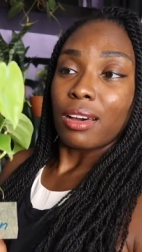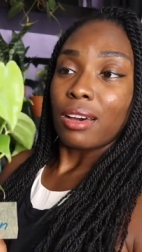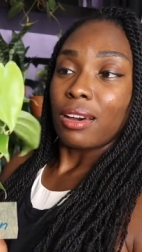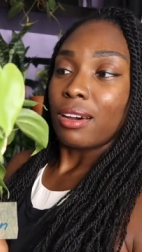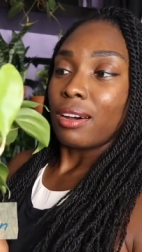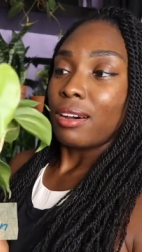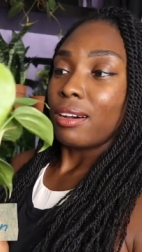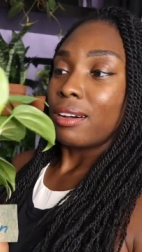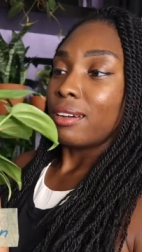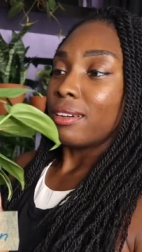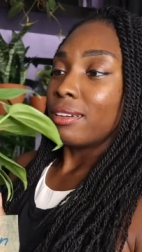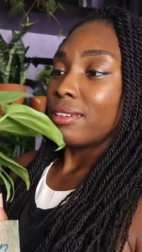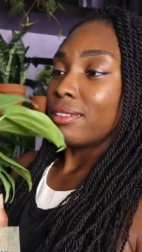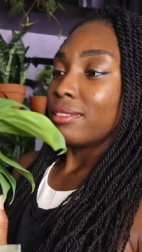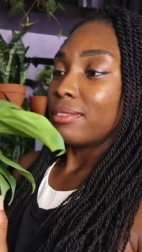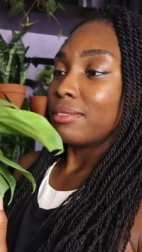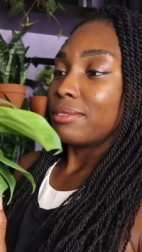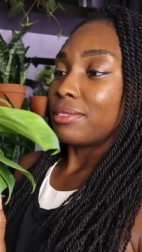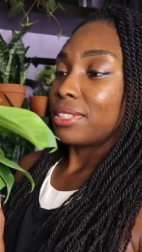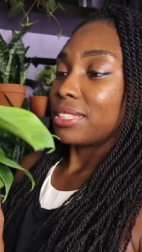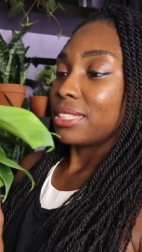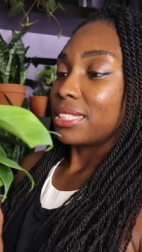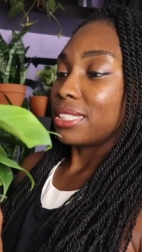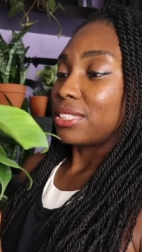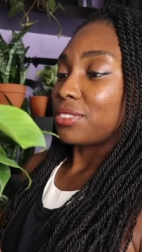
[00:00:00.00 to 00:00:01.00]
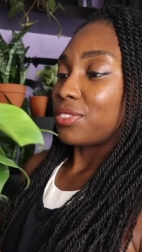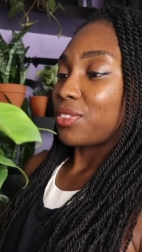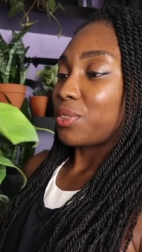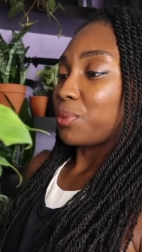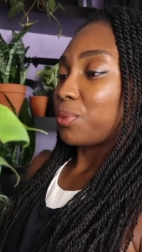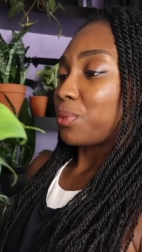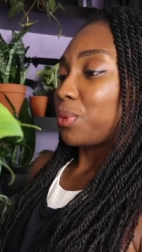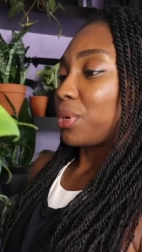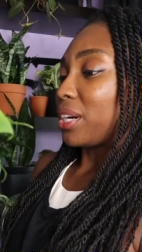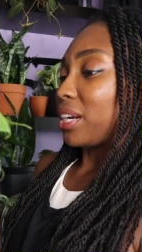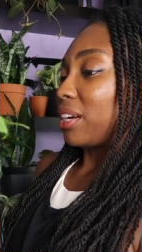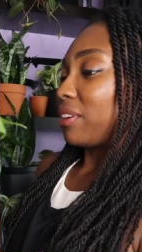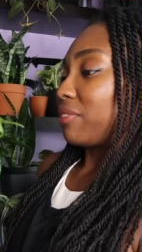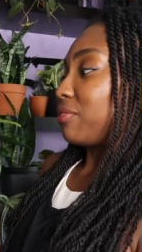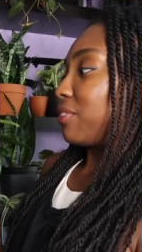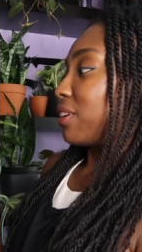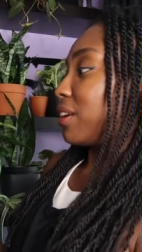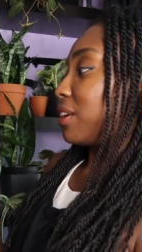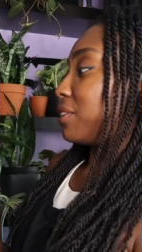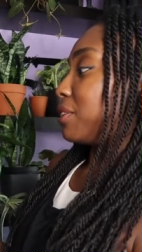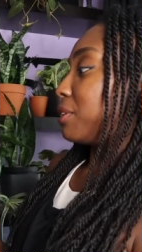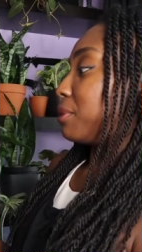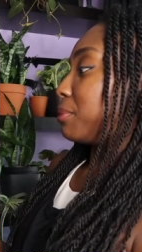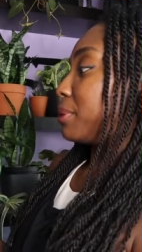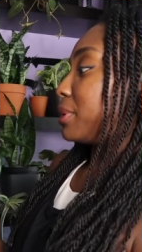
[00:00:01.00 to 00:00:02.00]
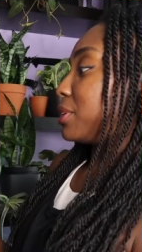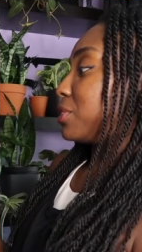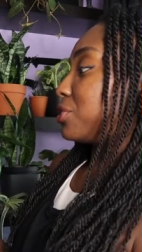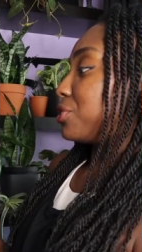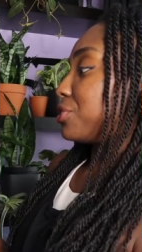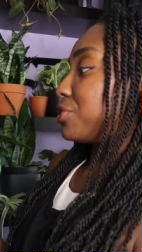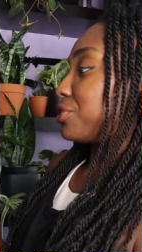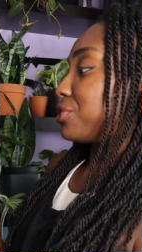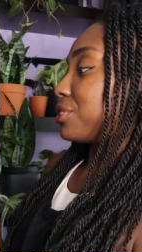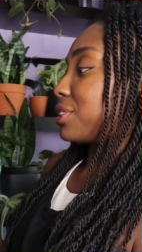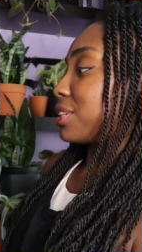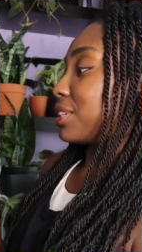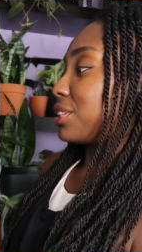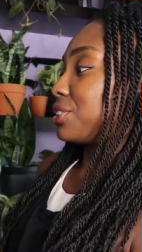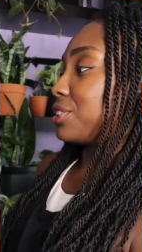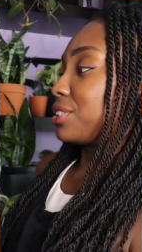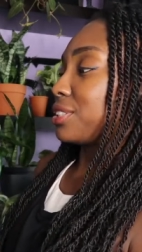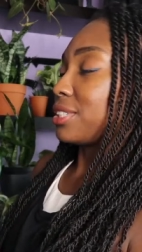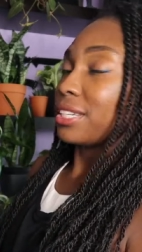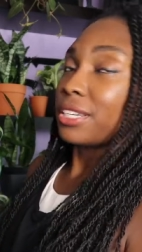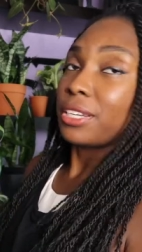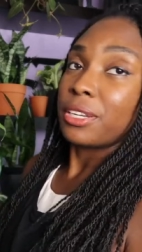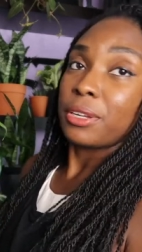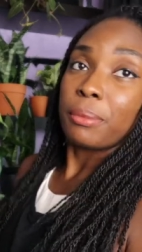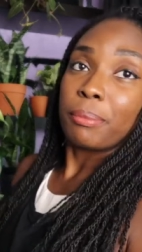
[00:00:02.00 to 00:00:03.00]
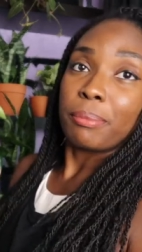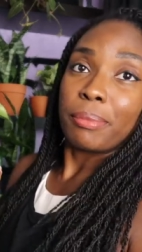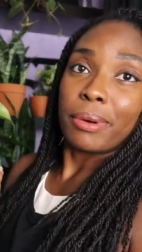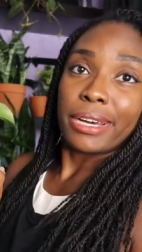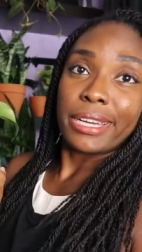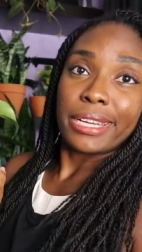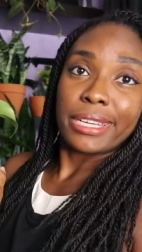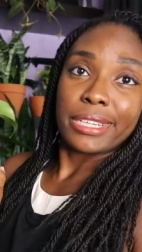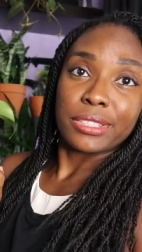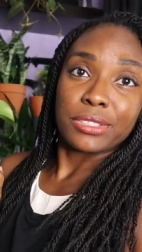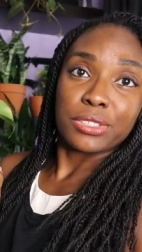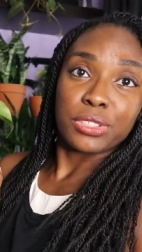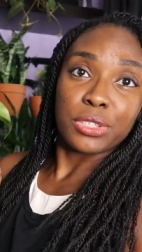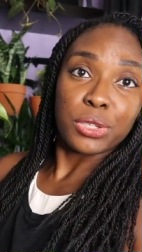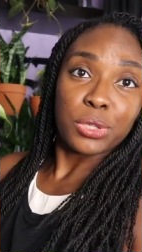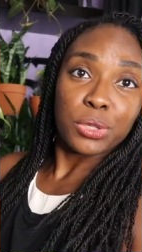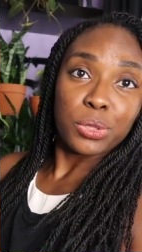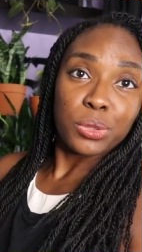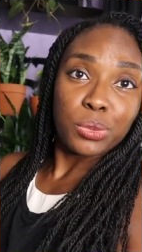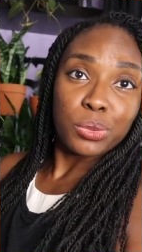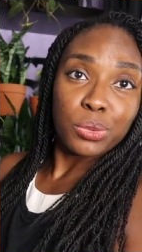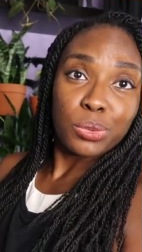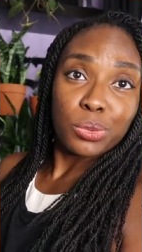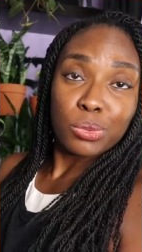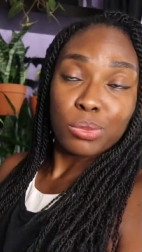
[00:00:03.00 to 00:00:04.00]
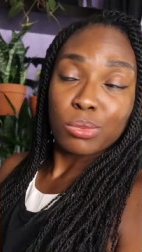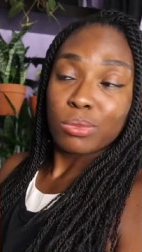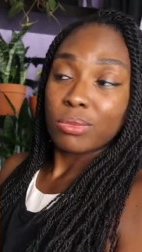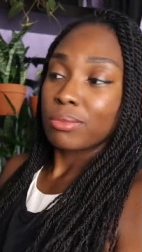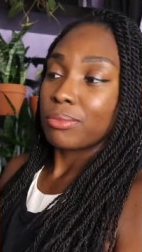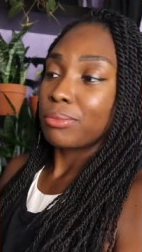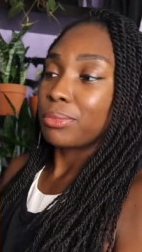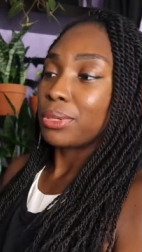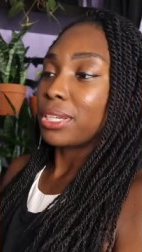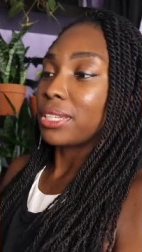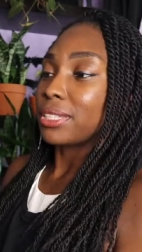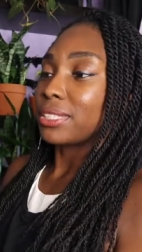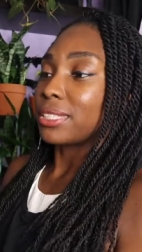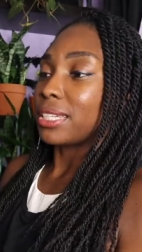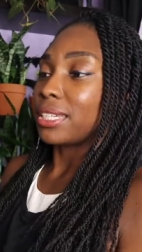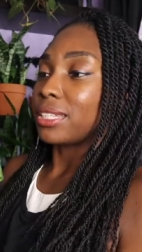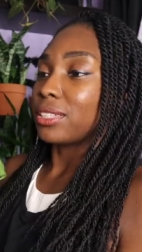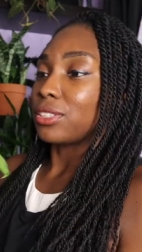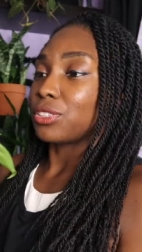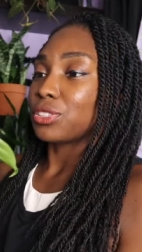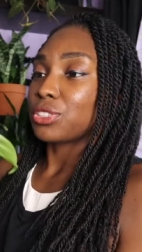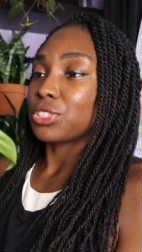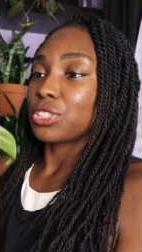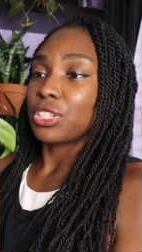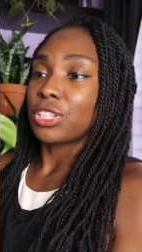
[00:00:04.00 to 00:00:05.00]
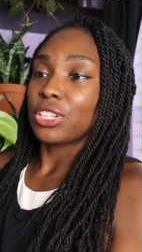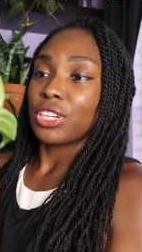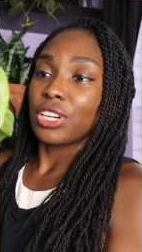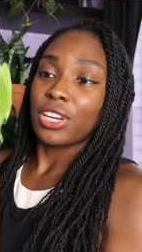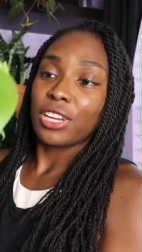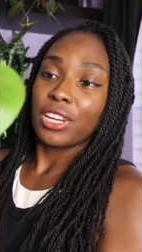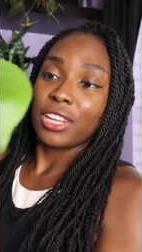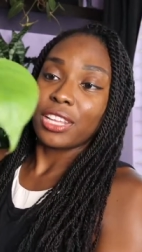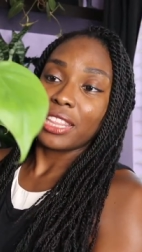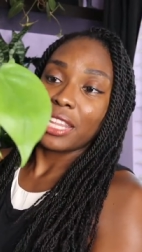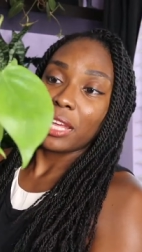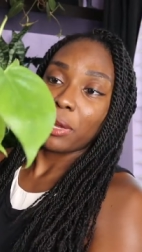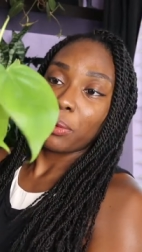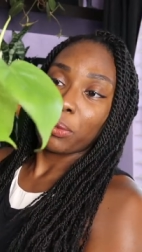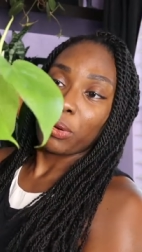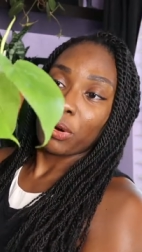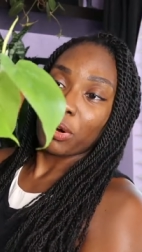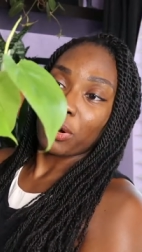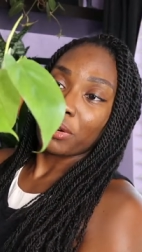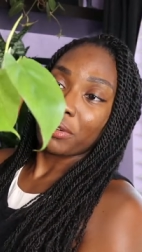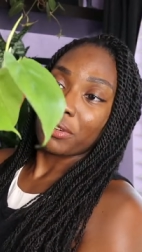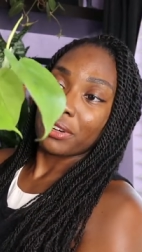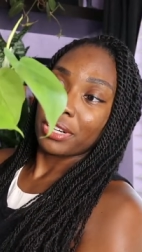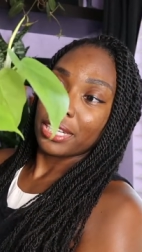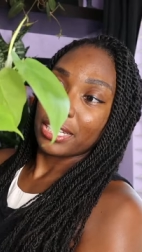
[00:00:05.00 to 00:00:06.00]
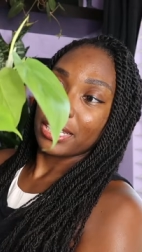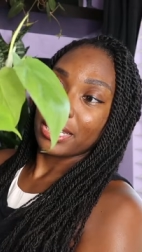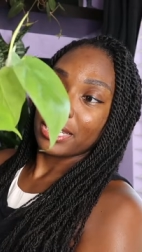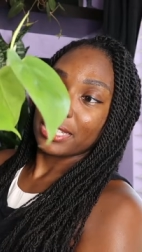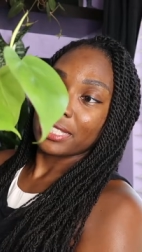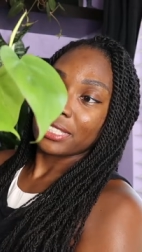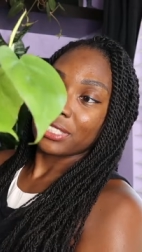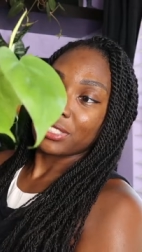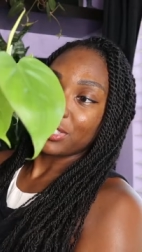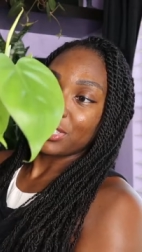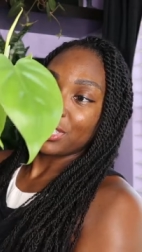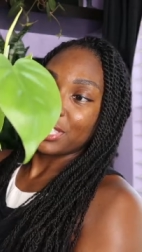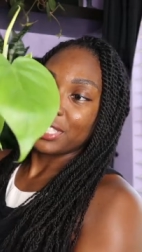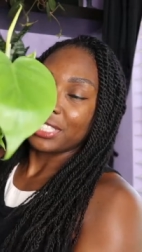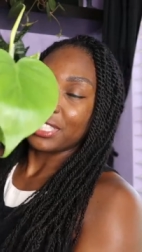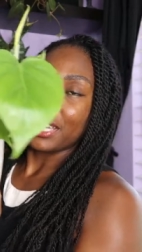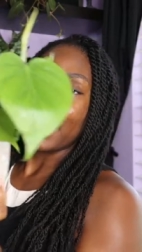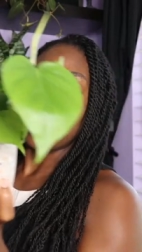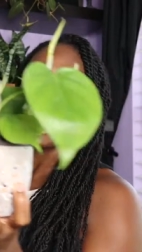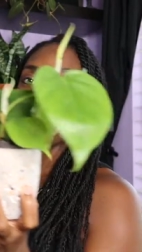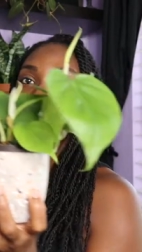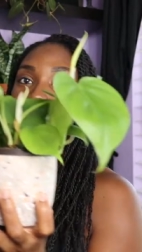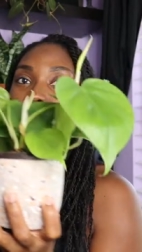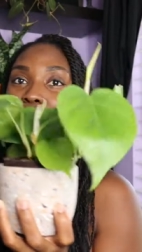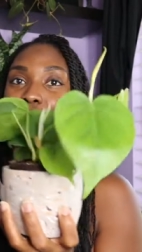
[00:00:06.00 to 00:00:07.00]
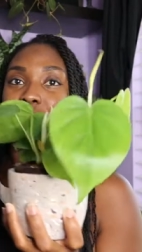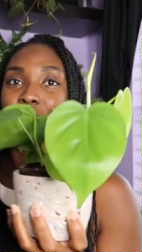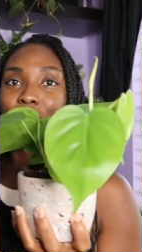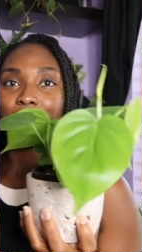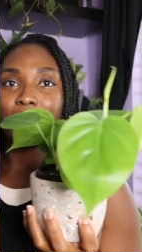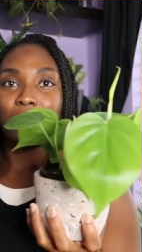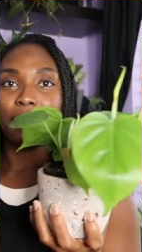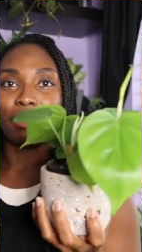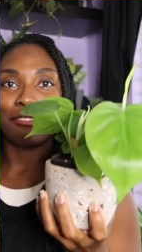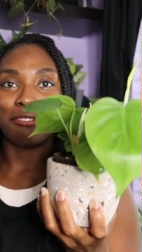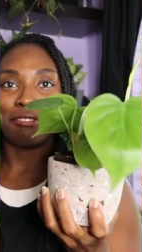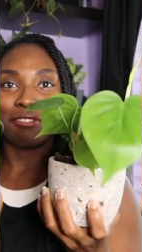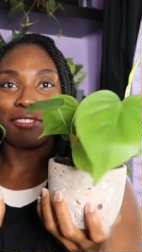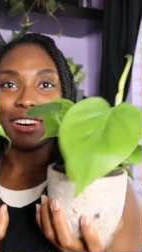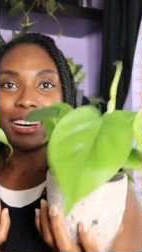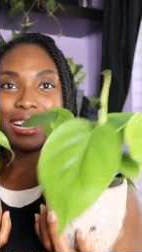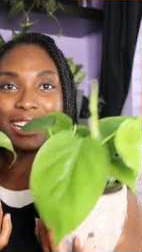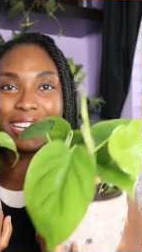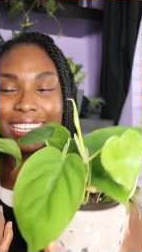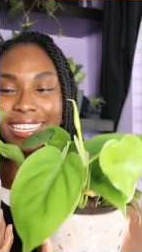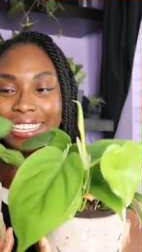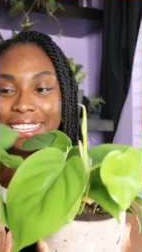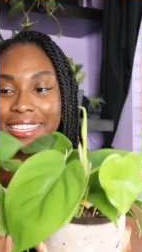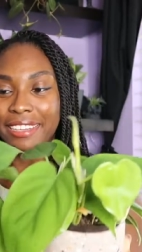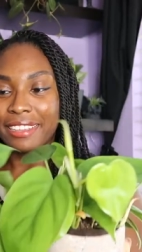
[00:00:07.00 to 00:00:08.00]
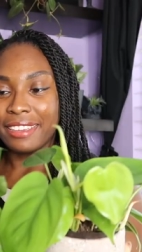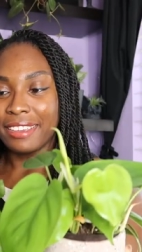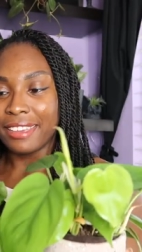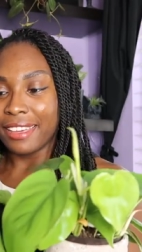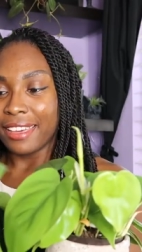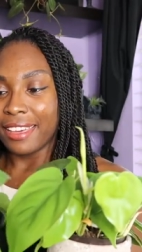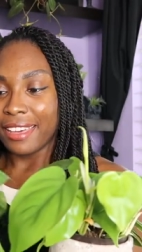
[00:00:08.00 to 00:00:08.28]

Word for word: At least from what I found in the pictures, I just ended up buying two because they looked good and they were already like starting to hang over and vine.